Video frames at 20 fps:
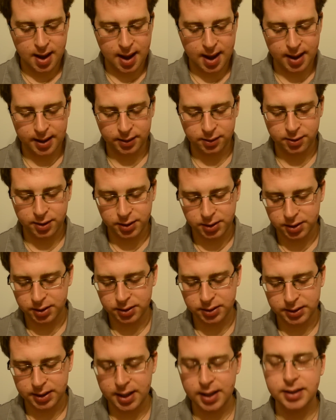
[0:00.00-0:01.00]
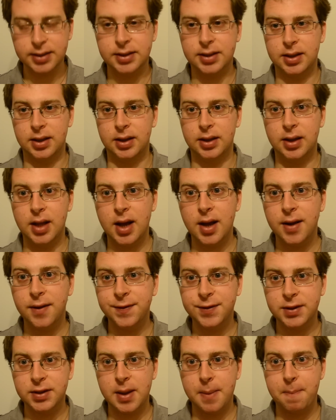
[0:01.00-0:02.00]
And Christian says
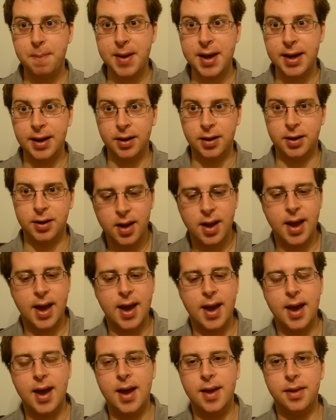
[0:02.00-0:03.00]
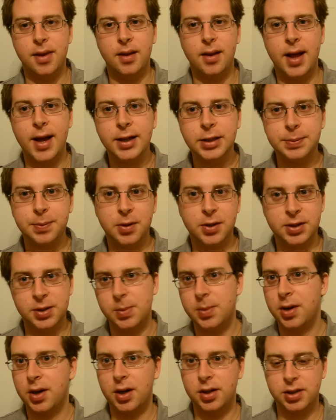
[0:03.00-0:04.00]
loves the pink. And the last
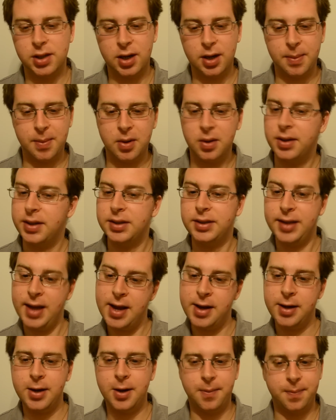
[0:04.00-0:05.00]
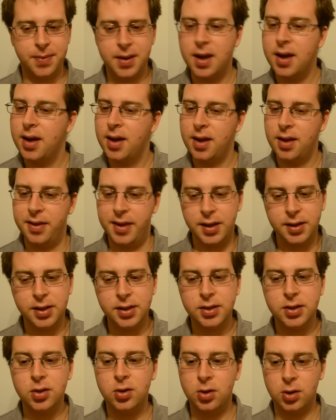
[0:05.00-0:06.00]
person we're going to talk about is Daniel. This
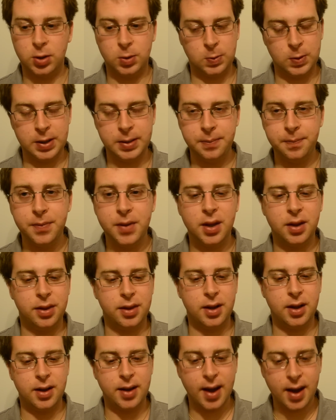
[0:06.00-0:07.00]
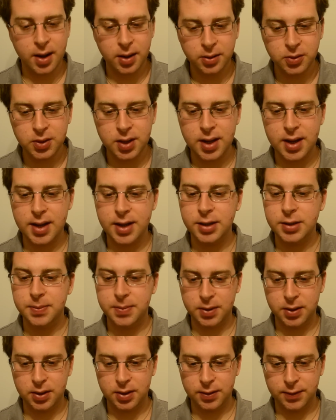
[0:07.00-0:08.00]
is a good one. The gown is
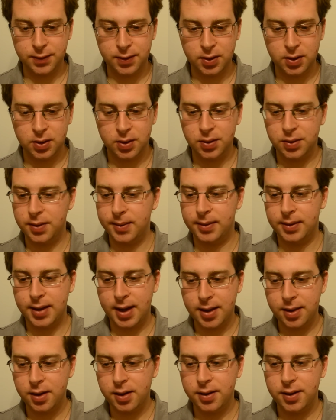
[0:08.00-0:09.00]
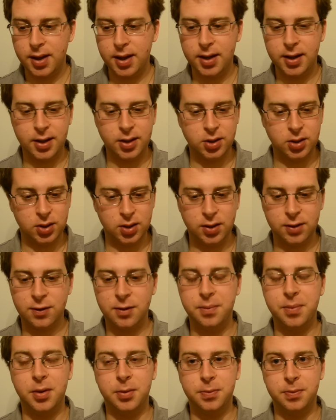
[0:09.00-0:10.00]
beautiful. The leather that he took
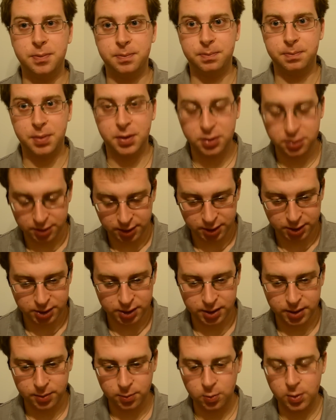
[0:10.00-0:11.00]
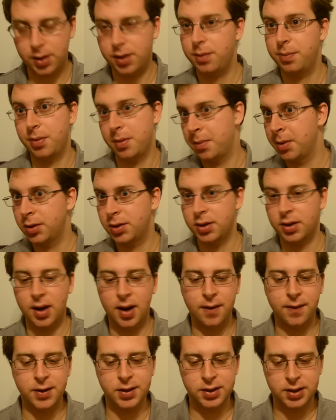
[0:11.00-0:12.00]
from Patricia, with permission
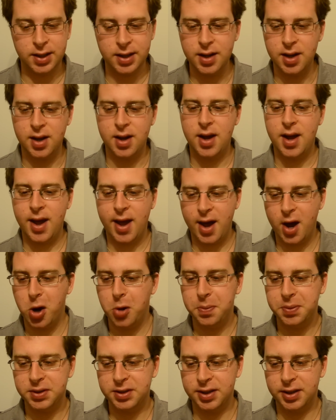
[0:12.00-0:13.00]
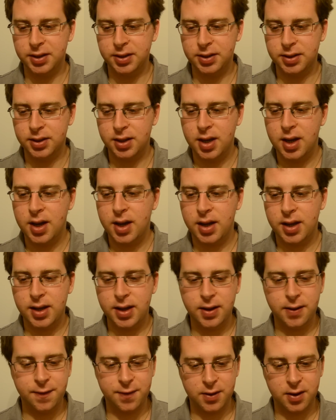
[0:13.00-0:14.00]
obviously, helps since
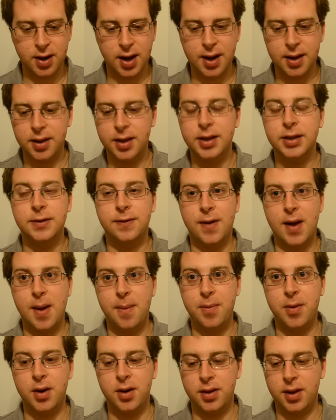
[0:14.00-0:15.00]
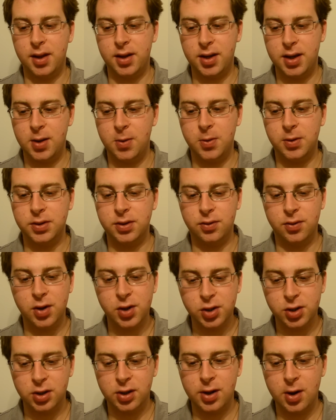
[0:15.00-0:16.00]
he forgot his fabric that he was
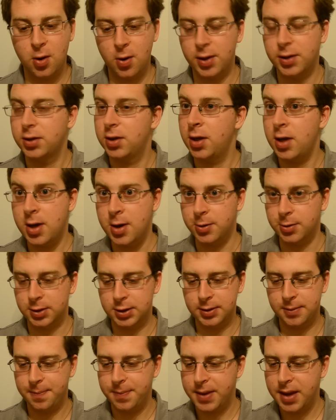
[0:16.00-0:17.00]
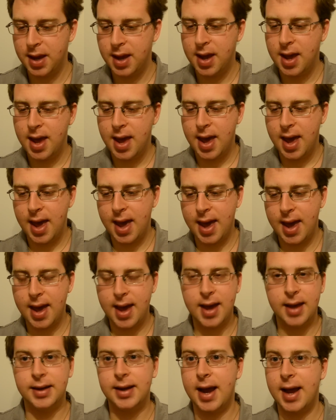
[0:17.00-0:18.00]
originally going to use.
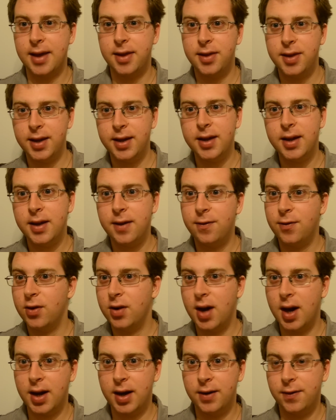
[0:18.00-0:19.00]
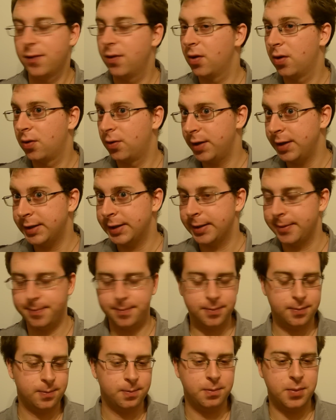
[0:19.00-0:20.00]
And I think he forgot it for a reason,
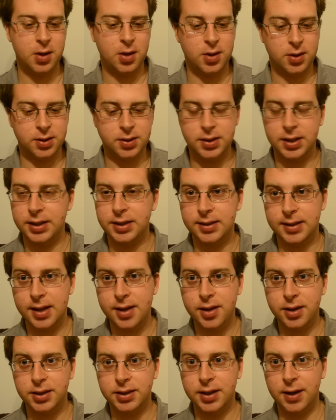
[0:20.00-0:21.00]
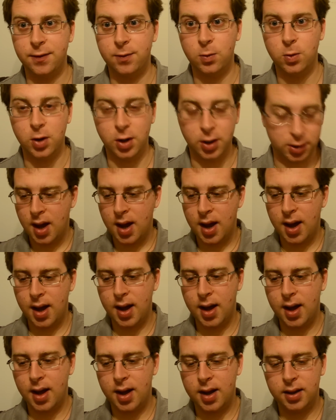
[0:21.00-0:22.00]
because this leather stuff worked.
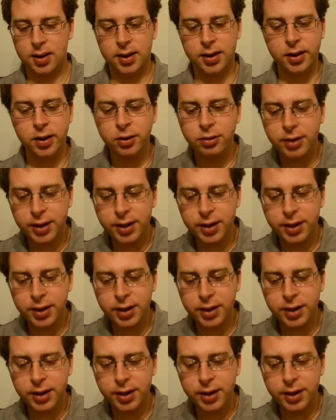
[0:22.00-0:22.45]
A little